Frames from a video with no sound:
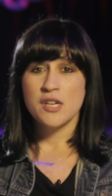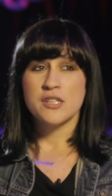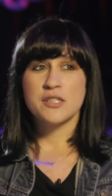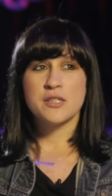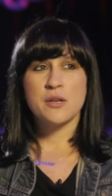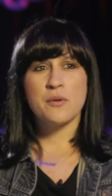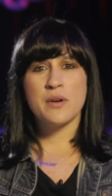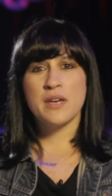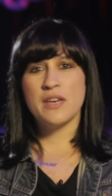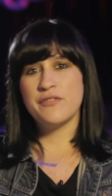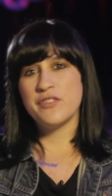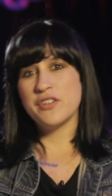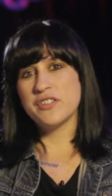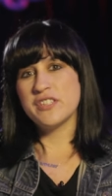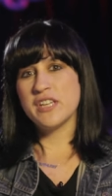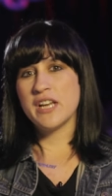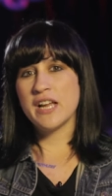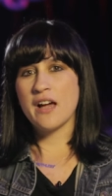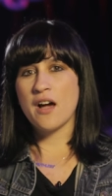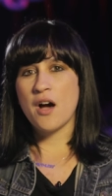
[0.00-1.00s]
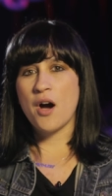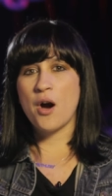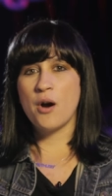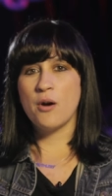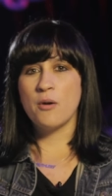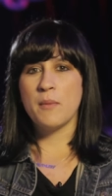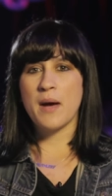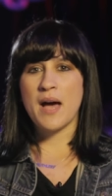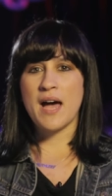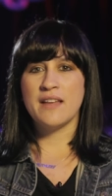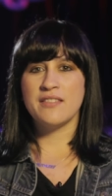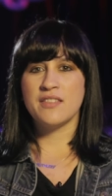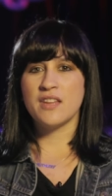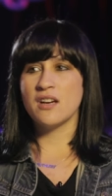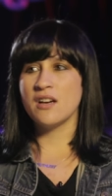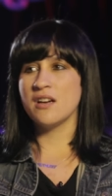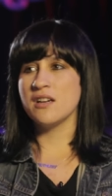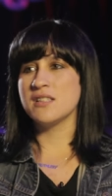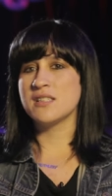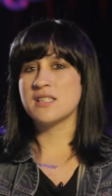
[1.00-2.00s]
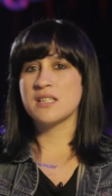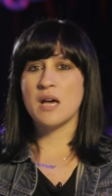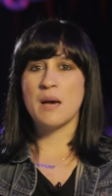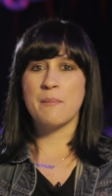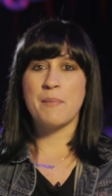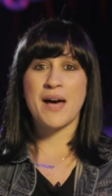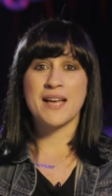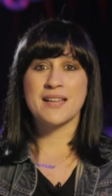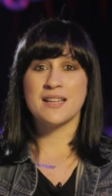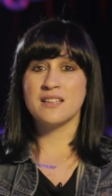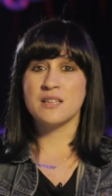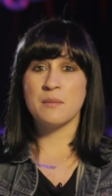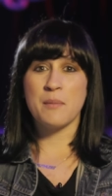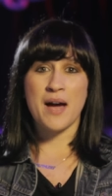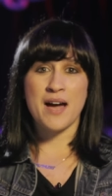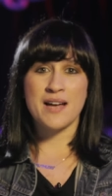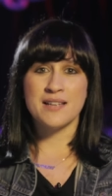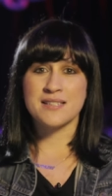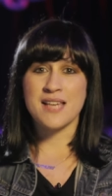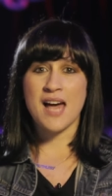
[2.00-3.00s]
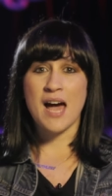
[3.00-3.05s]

So if you're sitting at home and there's a battle of the bands